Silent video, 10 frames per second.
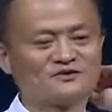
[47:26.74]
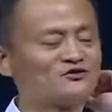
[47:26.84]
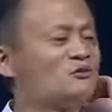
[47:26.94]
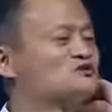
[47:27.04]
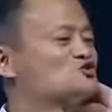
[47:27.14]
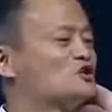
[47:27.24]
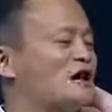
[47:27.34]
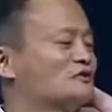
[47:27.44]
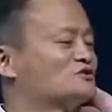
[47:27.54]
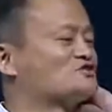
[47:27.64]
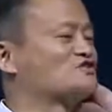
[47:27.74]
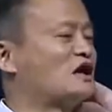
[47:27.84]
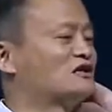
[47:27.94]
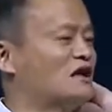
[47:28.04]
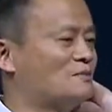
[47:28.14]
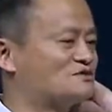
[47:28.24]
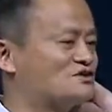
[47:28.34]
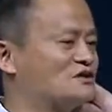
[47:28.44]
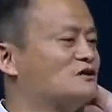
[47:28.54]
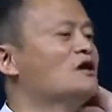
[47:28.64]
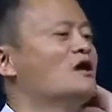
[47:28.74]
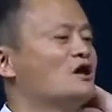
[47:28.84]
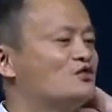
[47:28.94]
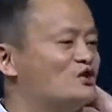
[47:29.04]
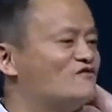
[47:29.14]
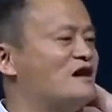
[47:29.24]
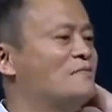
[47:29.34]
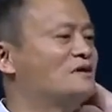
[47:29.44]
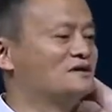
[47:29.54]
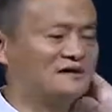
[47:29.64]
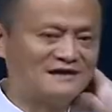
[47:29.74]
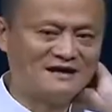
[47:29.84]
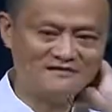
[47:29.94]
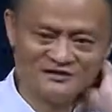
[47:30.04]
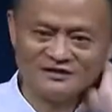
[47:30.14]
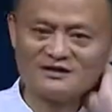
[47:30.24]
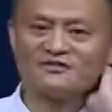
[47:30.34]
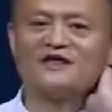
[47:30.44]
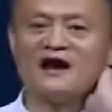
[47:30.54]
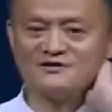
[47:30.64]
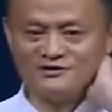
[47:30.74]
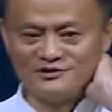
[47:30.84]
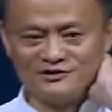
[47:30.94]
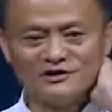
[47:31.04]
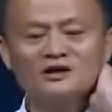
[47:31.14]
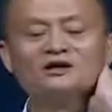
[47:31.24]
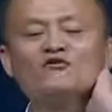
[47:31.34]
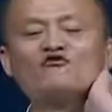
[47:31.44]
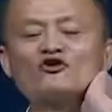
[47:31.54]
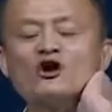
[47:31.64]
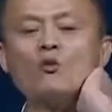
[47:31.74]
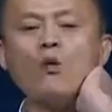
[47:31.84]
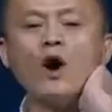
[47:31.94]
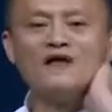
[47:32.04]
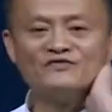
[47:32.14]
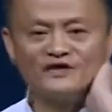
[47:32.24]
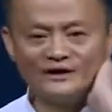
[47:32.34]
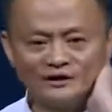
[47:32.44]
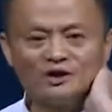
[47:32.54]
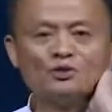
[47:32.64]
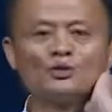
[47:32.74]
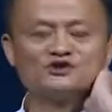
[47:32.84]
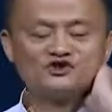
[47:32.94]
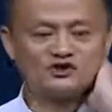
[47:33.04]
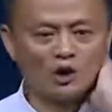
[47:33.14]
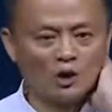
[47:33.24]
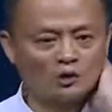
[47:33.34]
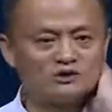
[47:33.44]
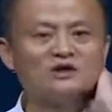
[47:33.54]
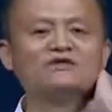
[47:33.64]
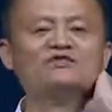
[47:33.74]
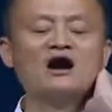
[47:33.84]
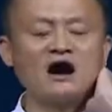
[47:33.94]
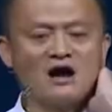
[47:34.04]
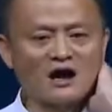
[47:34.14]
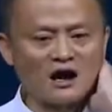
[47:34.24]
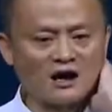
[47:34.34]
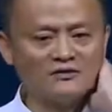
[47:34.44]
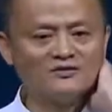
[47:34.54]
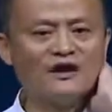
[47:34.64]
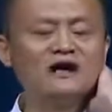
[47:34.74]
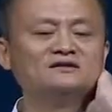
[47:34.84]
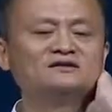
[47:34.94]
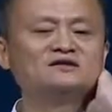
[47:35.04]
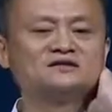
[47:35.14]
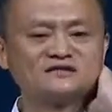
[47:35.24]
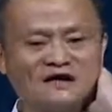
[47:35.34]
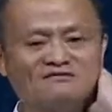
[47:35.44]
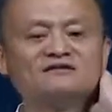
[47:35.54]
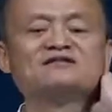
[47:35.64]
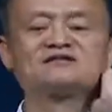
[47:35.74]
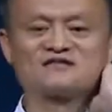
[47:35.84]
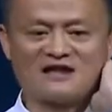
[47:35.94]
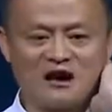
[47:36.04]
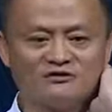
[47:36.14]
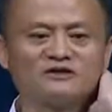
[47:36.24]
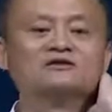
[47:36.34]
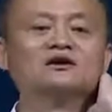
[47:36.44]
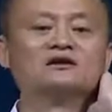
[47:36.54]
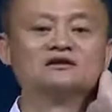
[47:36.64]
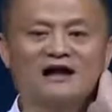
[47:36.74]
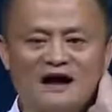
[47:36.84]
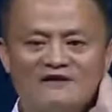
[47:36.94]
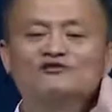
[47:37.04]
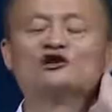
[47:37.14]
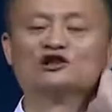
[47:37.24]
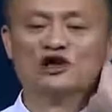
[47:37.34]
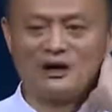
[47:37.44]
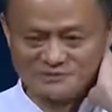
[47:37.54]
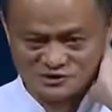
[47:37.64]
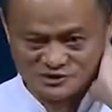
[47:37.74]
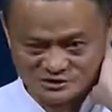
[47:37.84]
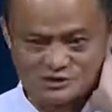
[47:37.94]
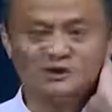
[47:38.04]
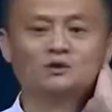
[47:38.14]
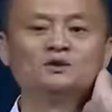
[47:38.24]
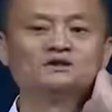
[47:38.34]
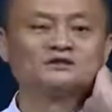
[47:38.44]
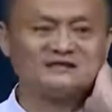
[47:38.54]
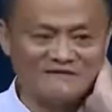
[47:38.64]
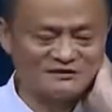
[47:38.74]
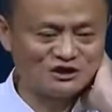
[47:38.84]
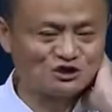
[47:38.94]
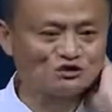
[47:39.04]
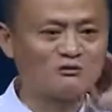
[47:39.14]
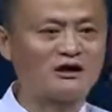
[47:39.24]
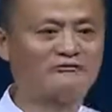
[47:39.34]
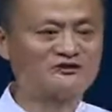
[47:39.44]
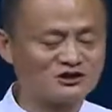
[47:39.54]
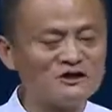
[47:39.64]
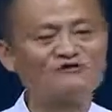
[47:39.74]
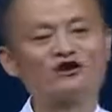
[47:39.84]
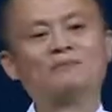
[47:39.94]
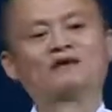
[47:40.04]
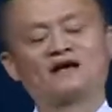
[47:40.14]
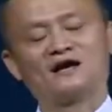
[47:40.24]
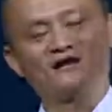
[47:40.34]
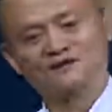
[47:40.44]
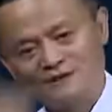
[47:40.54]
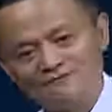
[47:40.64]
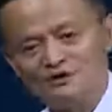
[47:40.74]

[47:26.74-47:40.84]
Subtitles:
So we tried to sell lobster on November 11th that year. For a one day, was sold 97,000 live lobsters within 72 hours from Canada